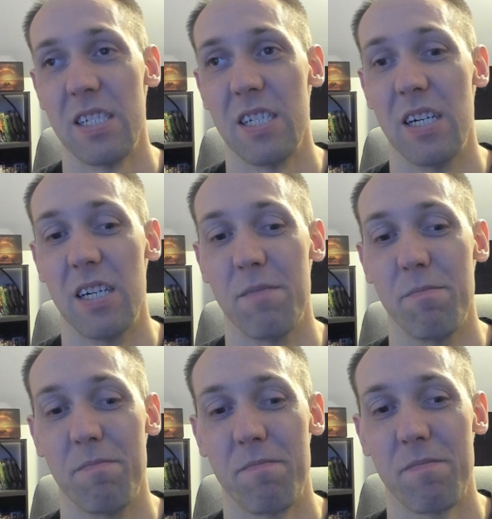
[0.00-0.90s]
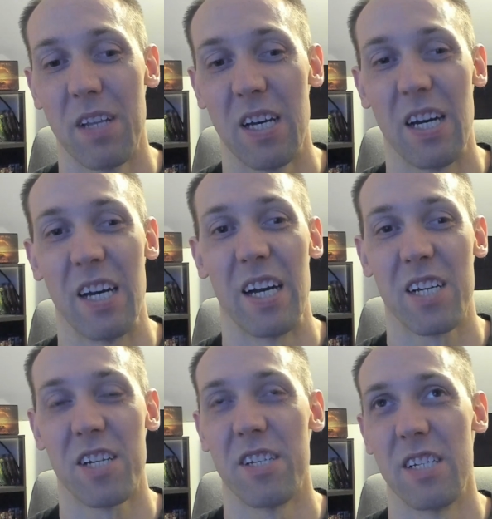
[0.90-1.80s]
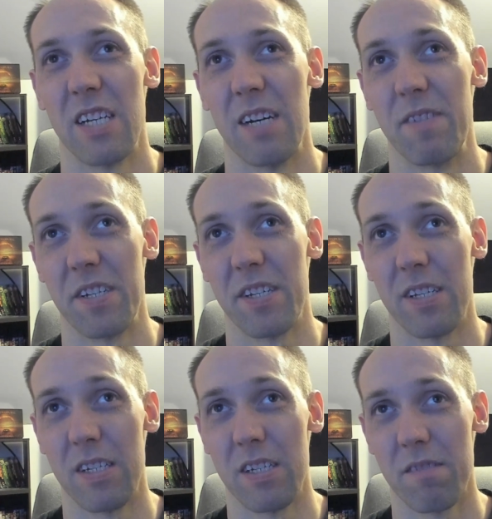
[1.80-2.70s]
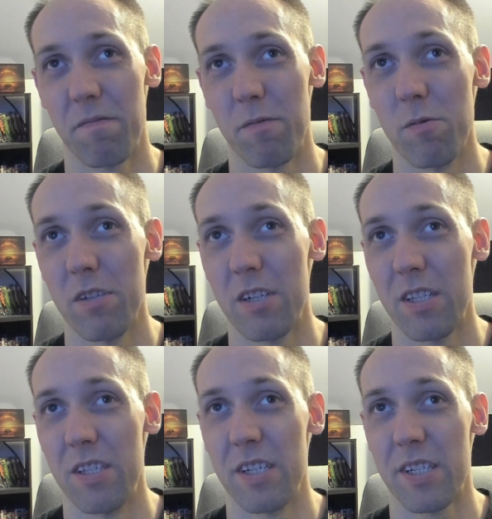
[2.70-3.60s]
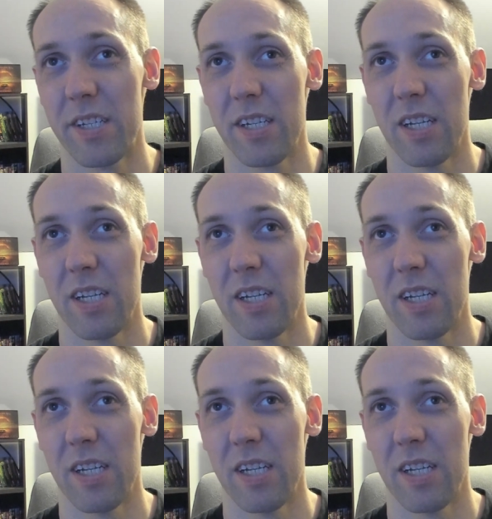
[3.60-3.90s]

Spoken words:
I actually haven't seen fully this